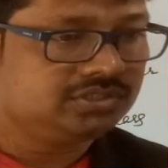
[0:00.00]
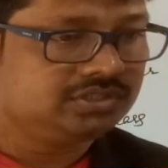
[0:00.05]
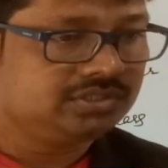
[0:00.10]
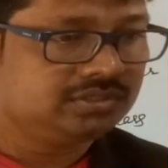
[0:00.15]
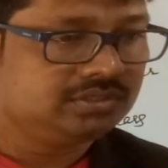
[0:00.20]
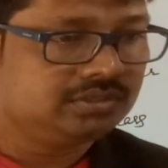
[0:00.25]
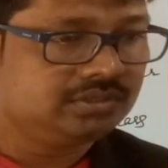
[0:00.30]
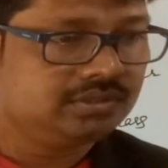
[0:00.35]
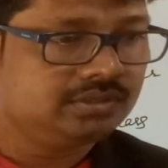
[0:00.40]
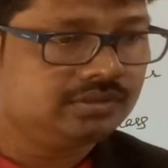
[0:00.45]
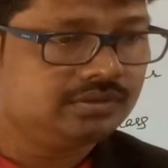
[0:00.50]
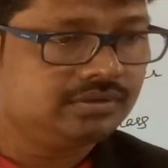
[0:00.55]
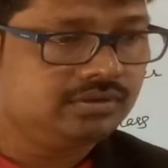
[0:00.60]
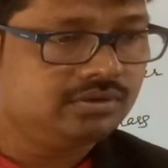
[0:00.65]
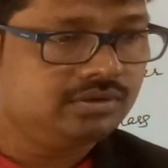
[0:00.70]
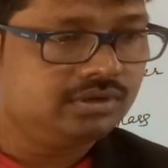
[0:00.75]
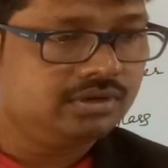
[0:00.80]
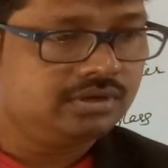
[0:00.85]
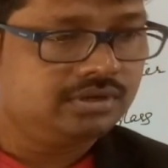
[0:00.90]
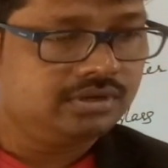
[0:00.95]
Take a
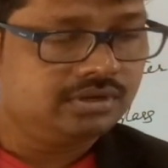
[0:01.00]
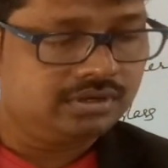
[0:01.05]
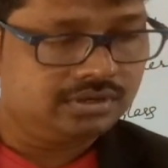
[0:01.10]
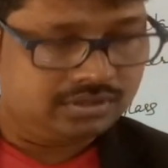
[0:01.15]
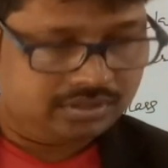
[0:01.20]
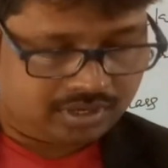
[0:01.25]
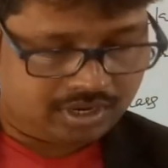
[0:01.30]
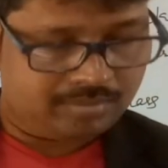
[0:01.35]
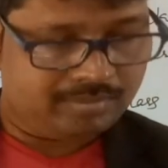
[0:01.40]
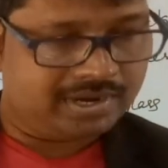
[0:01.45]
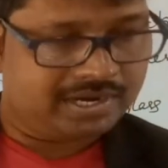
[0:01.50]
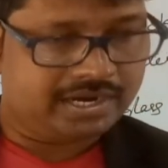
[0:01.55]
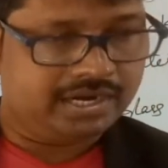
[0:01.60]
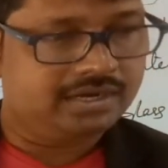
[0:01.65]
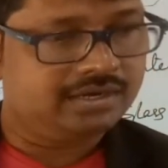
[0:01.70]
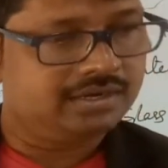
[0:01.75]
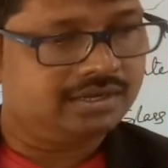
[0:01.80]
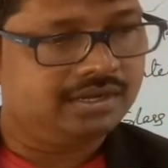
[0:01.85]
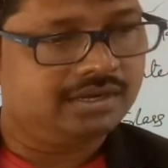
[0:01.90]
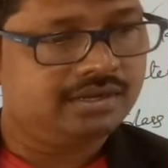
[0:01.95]
bucket. Ah,
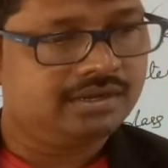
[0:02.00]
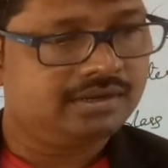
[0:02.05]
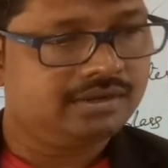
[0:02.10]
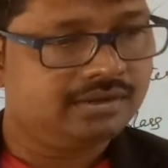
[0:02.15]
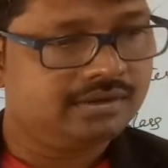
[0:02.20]
bucket. And